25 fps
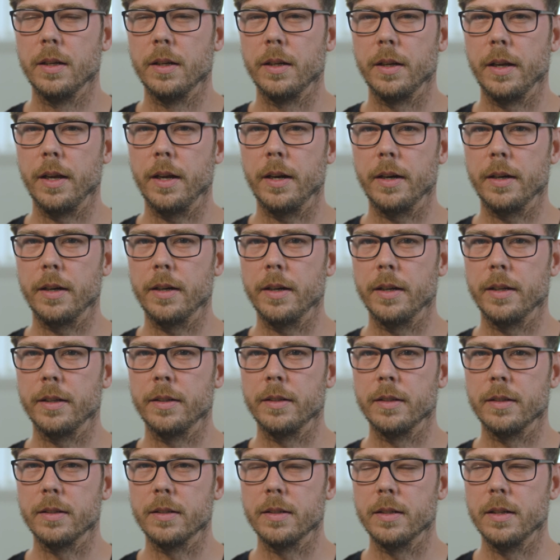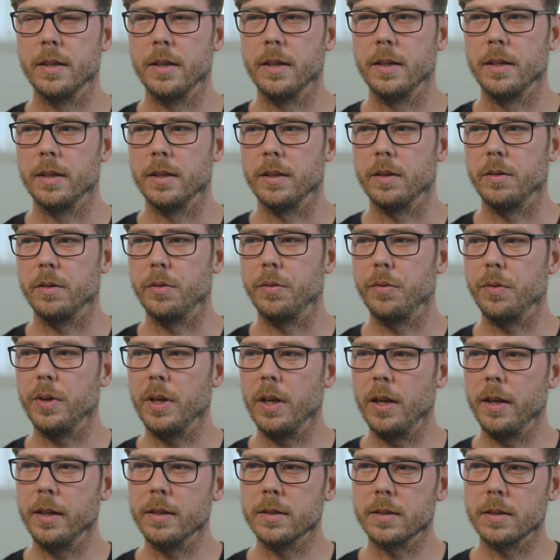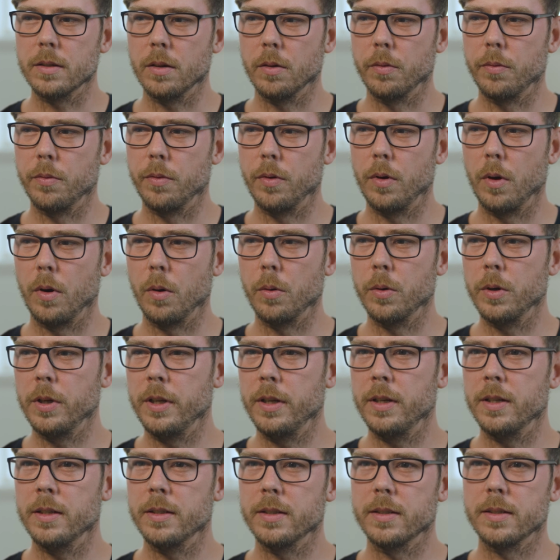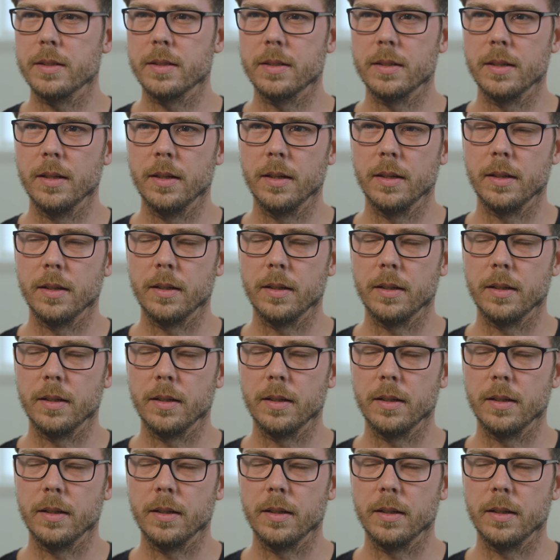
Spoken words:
Yeah, and the feelings of loneliness